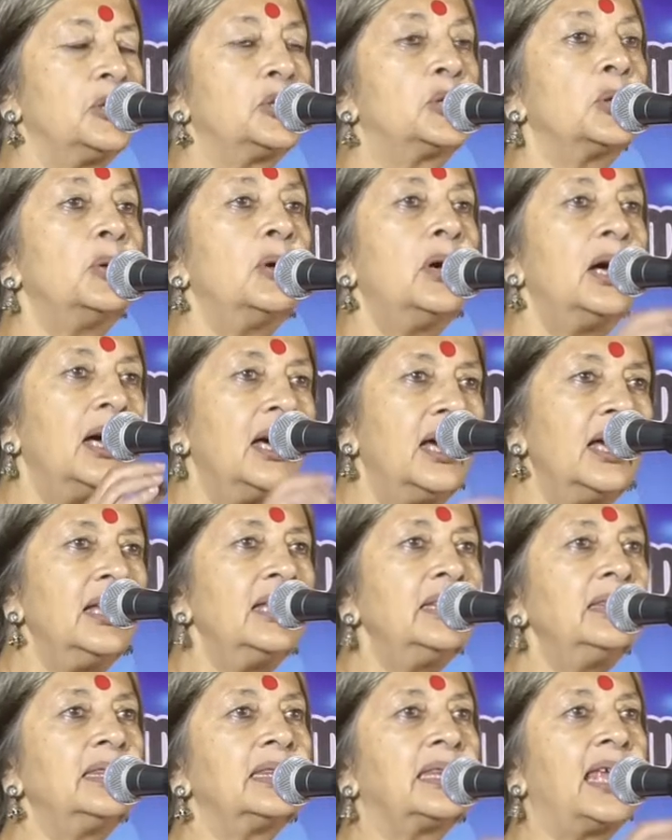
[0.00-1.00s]
to
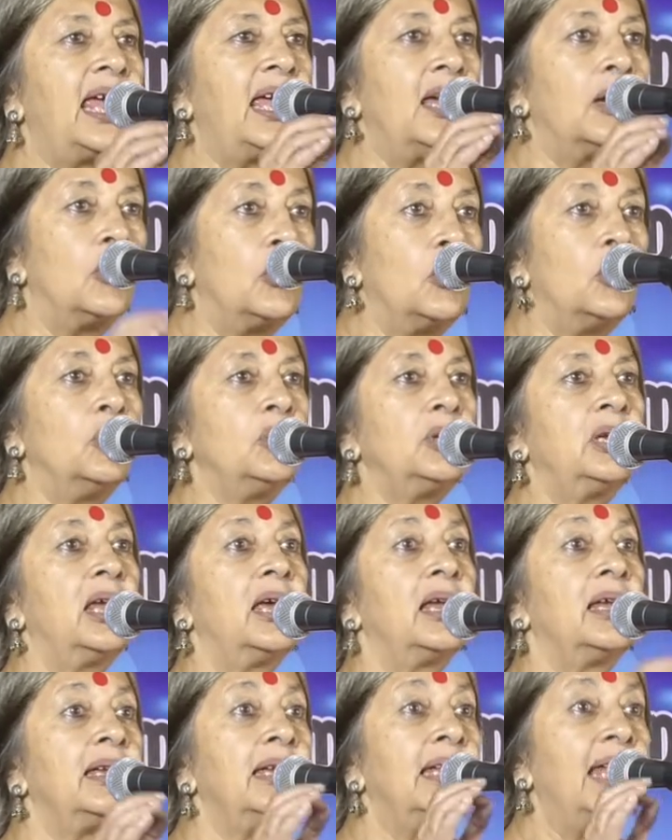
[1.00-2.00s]
earn their own
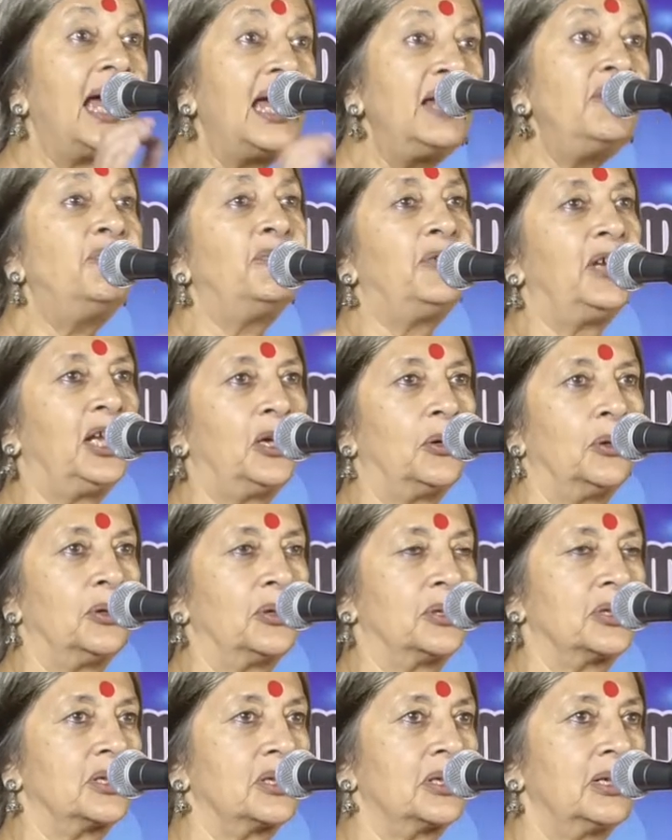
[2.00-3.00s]

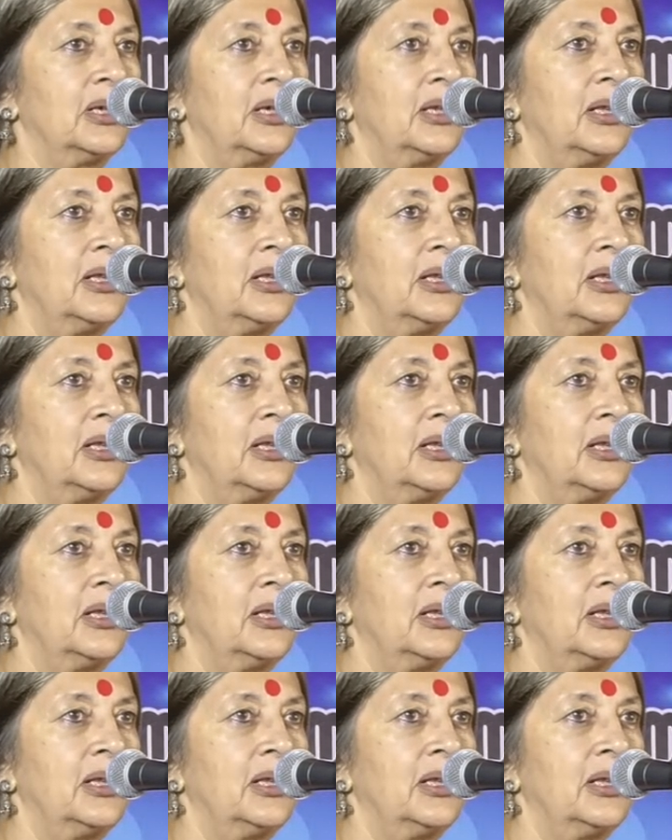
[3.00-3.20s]
livelihood.